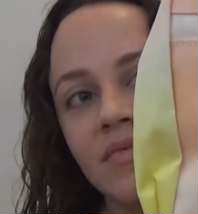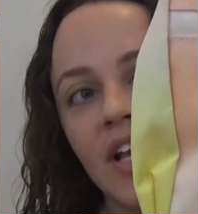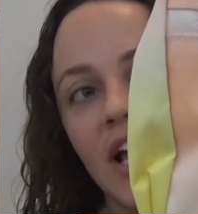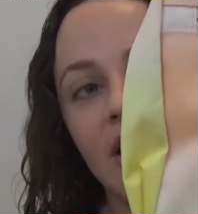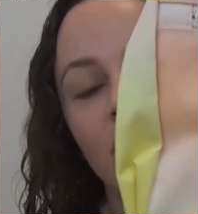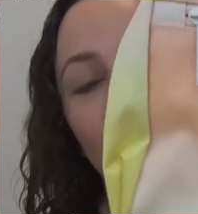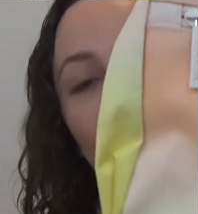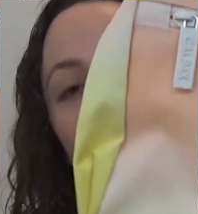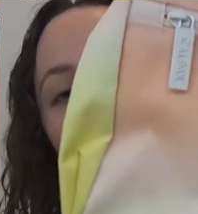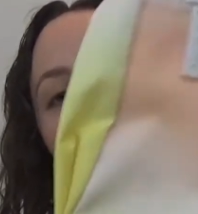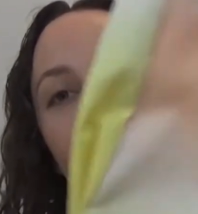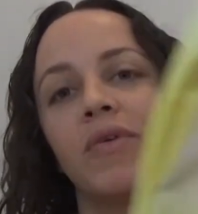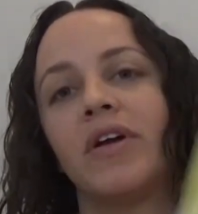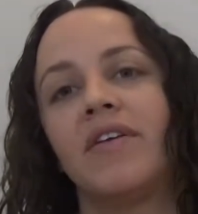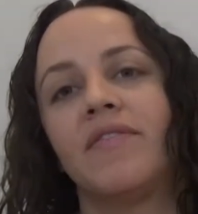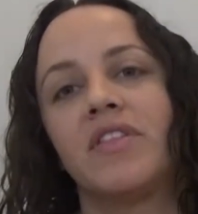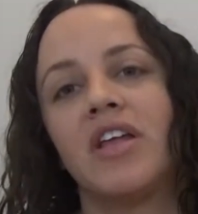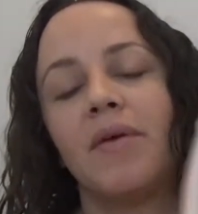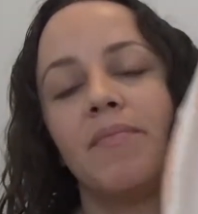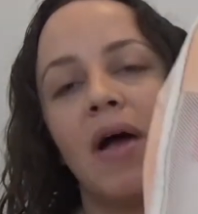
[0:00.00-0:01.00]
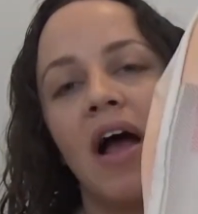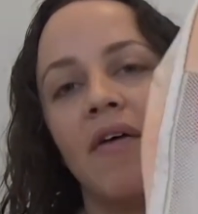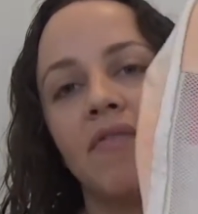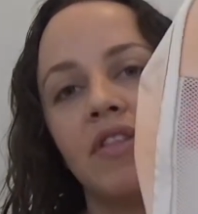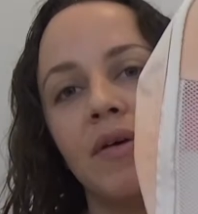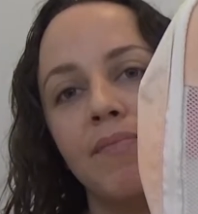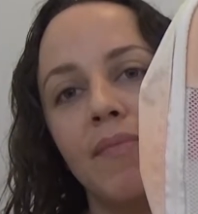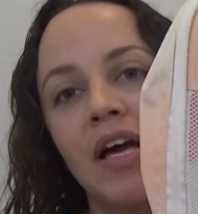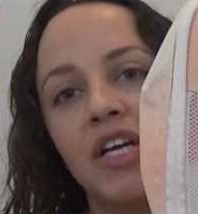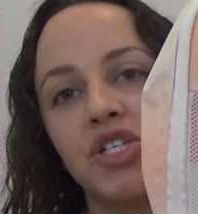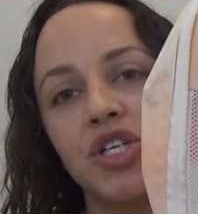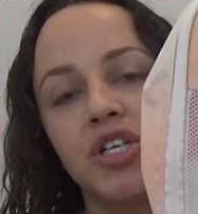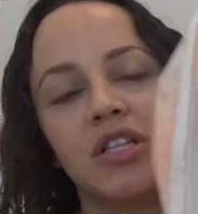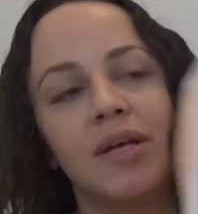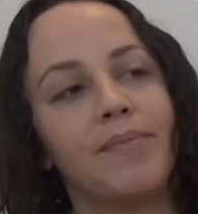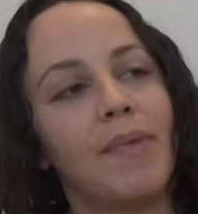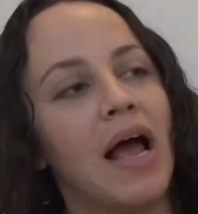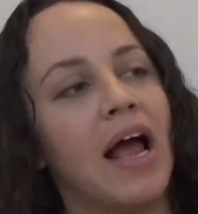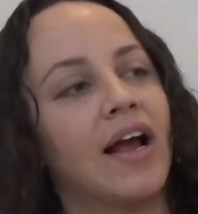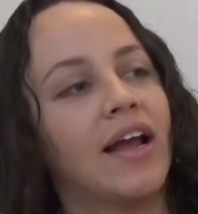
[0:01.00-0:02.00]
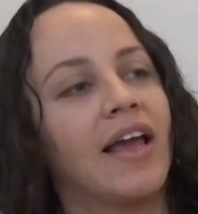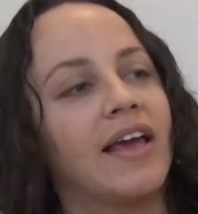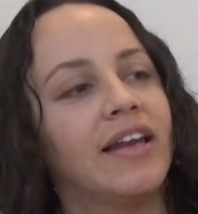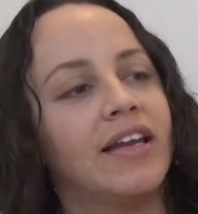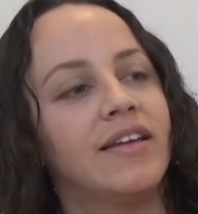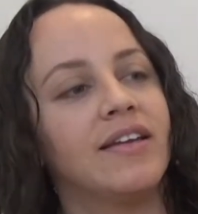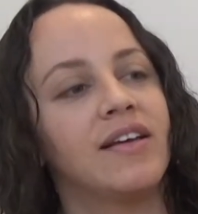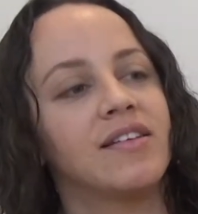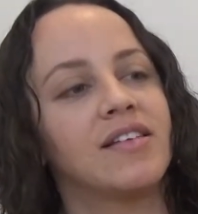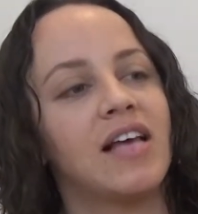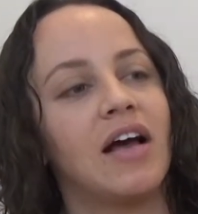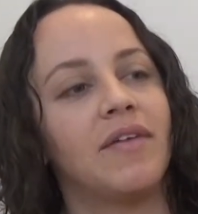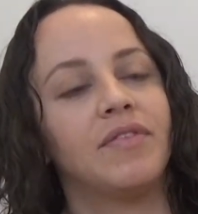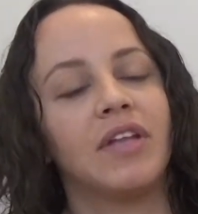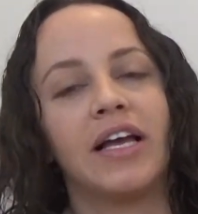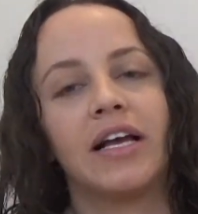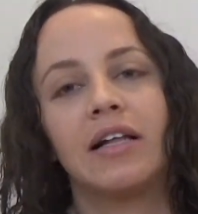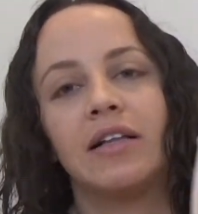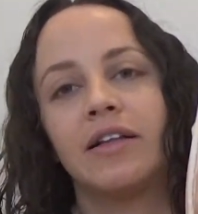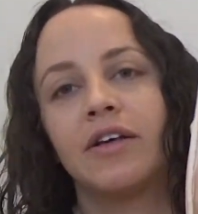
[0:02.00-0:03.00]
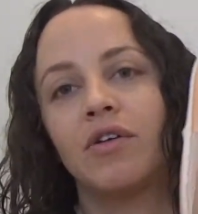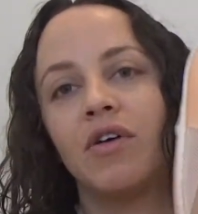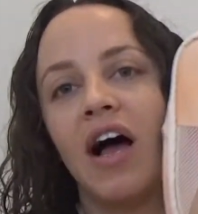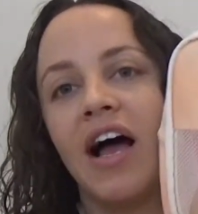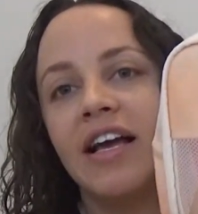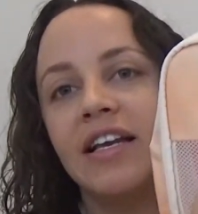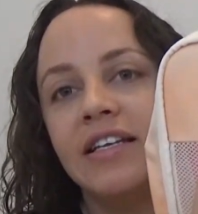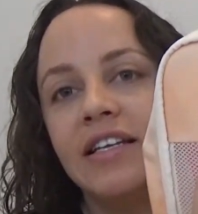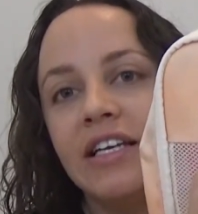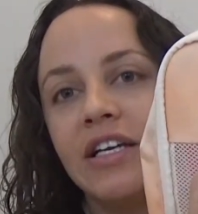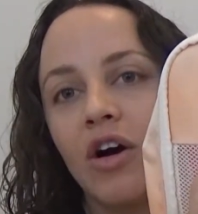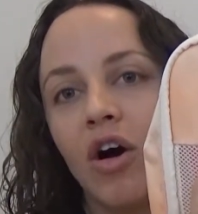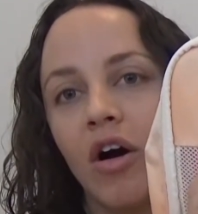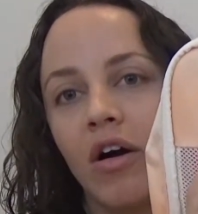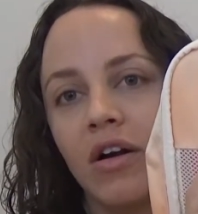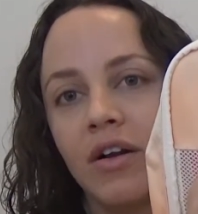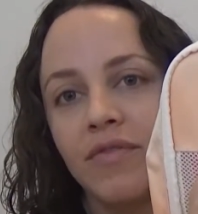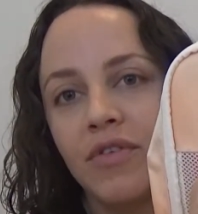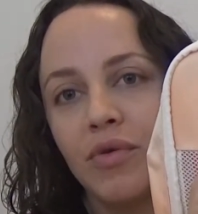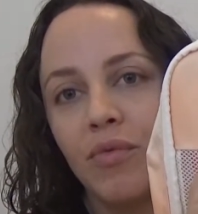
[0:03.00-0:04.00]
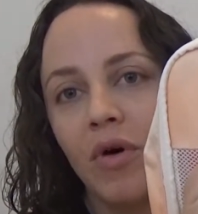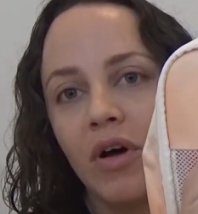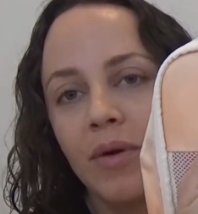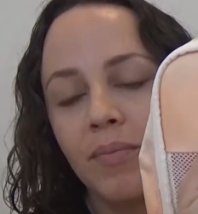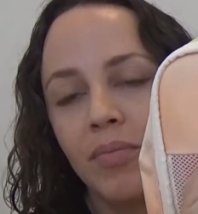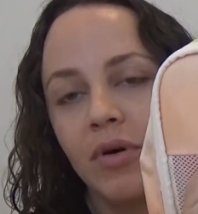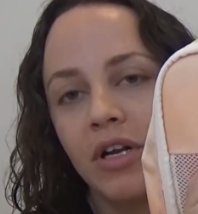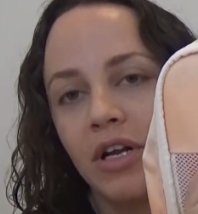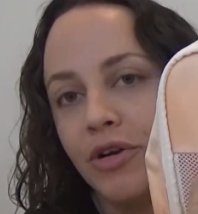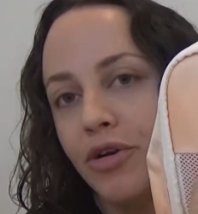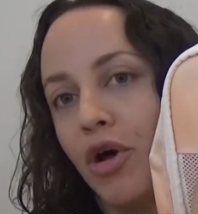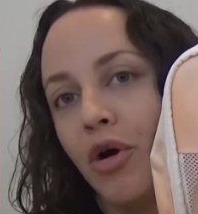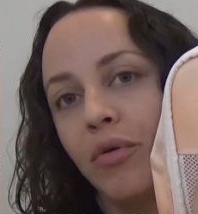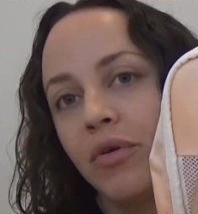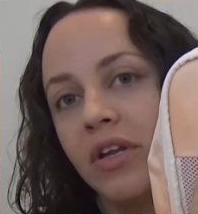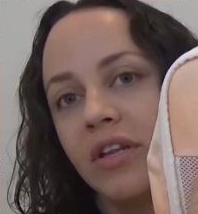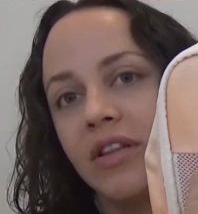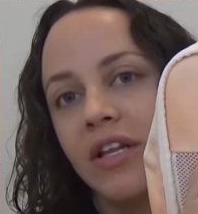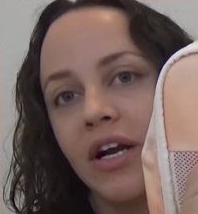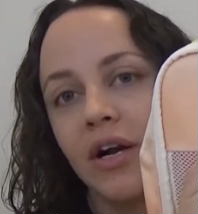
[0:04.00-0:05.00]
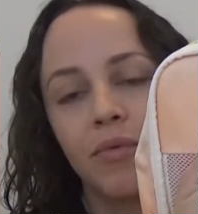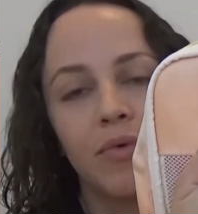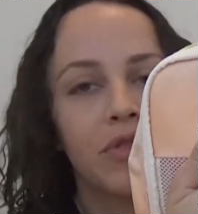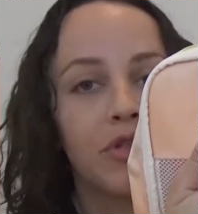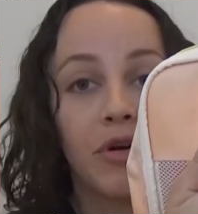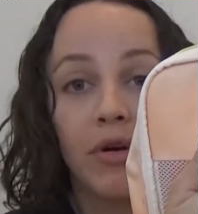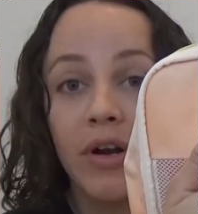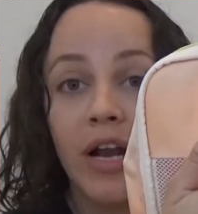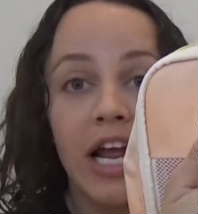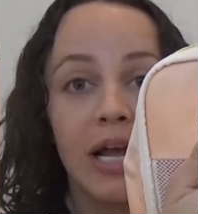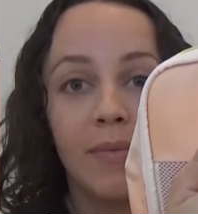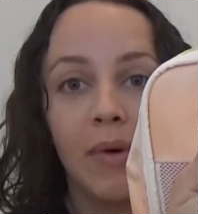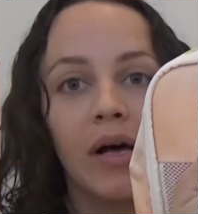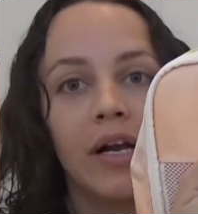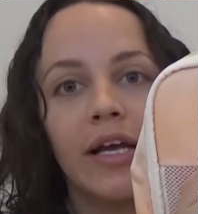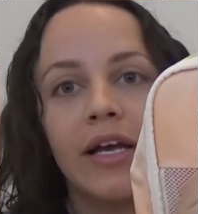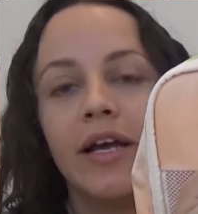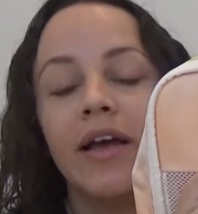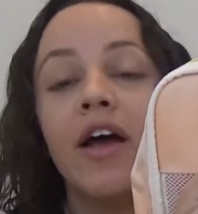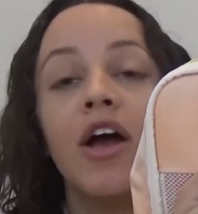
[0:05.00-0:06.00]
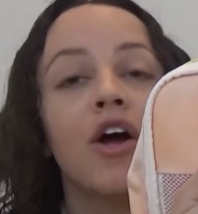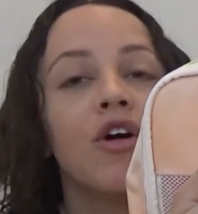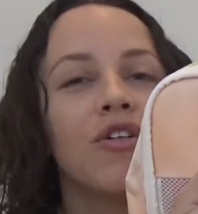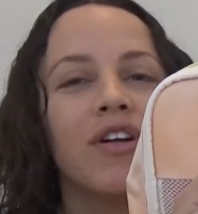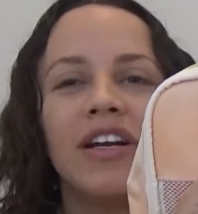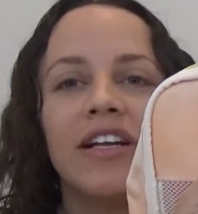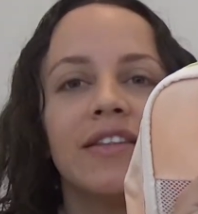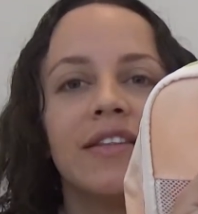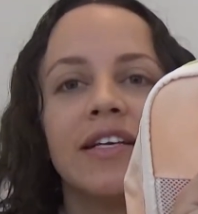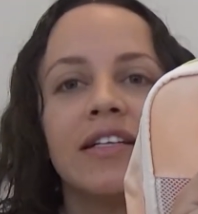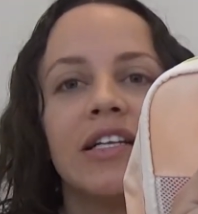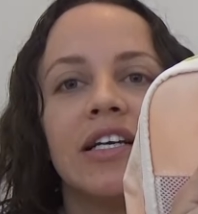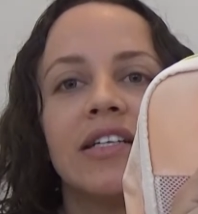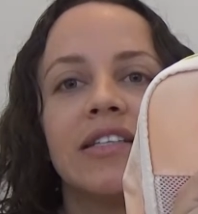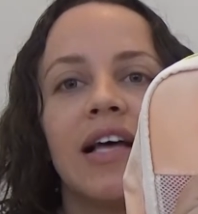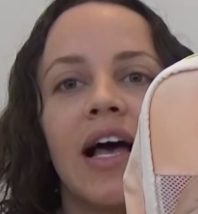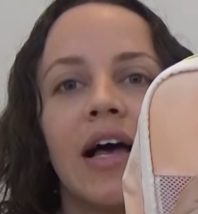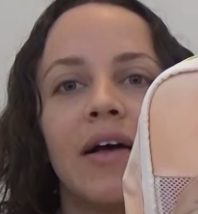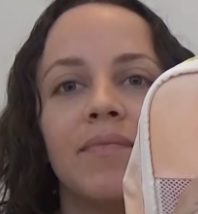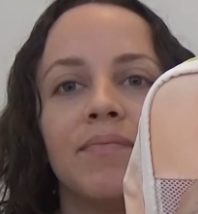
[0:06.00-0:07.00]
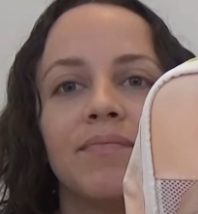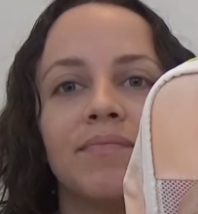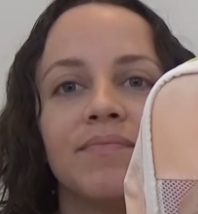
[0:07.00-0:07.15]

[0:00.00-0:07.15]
And all three of them have the mesh in the back and it does have like a little ID card if you want to put a note in there with your name on it or anything like that.